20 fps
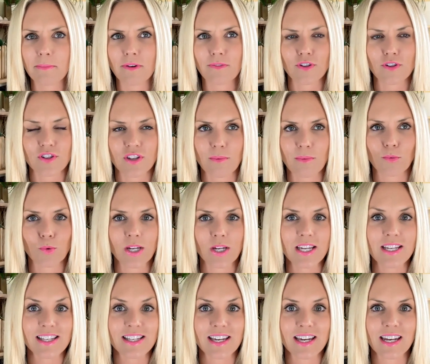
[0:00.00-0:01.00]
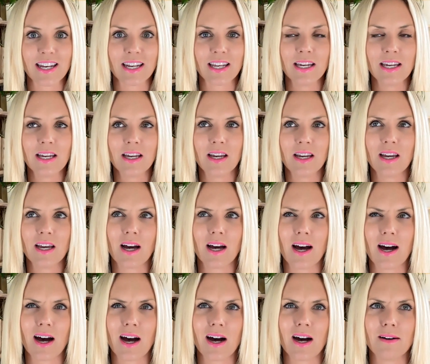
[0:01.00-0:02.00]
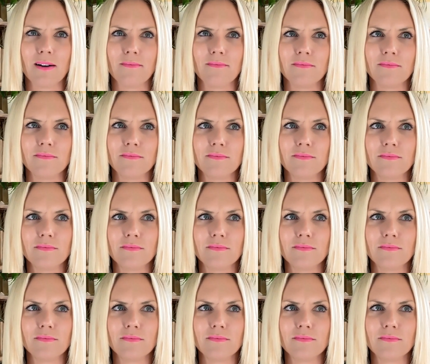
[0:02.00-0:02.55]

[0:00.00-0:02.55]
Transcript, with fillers: But for some reason, um,